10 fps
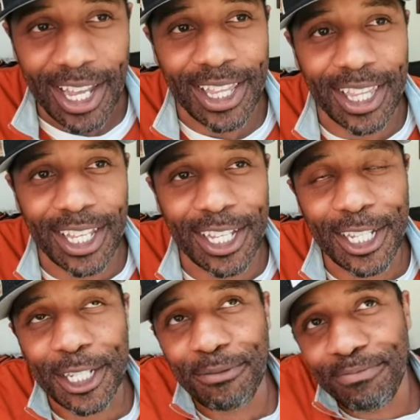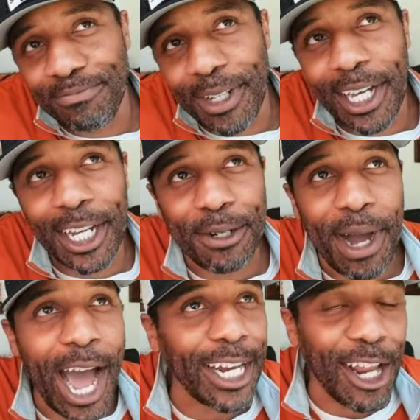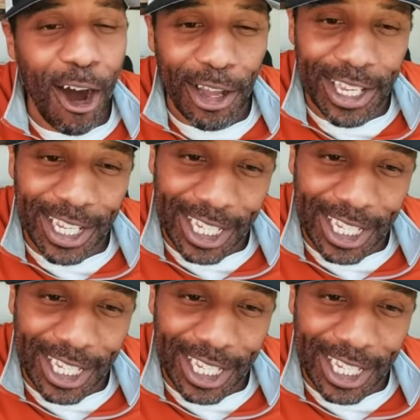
the um, hot dog eating